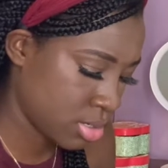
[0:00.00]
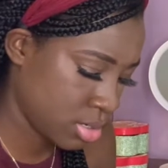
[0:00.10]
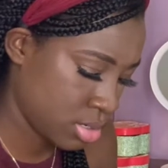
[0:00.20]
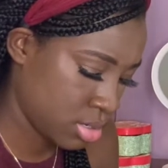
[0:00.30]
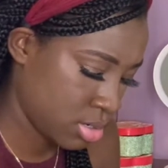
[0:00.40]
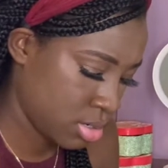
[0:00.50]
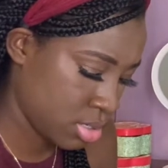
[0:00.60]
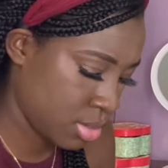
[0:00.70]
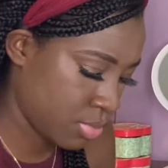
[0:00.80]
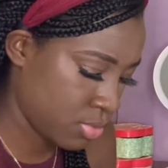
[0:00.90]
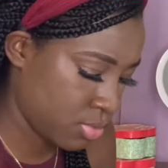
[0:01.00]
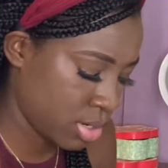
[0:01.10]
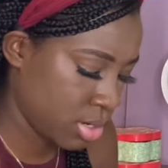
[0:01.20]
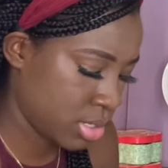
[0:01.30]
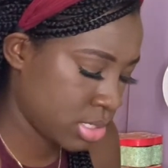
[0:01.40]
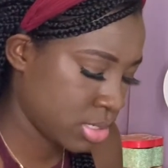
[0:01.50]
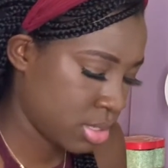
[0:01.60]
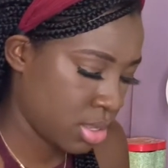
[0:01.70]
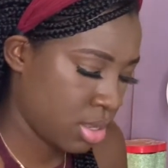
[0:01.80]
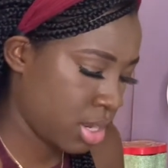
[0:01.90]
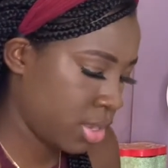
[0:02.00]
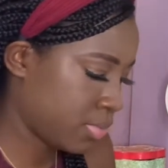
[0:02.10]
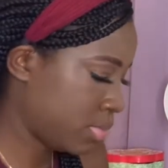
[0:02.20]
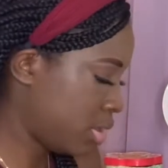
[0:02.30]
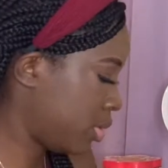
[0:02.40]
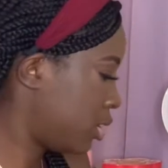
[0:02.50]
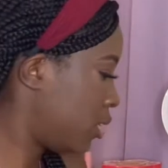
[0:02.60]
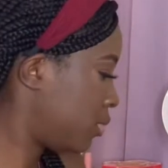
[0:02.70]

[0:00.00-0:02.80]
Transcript: There's a blue one in it. Alright, here we go.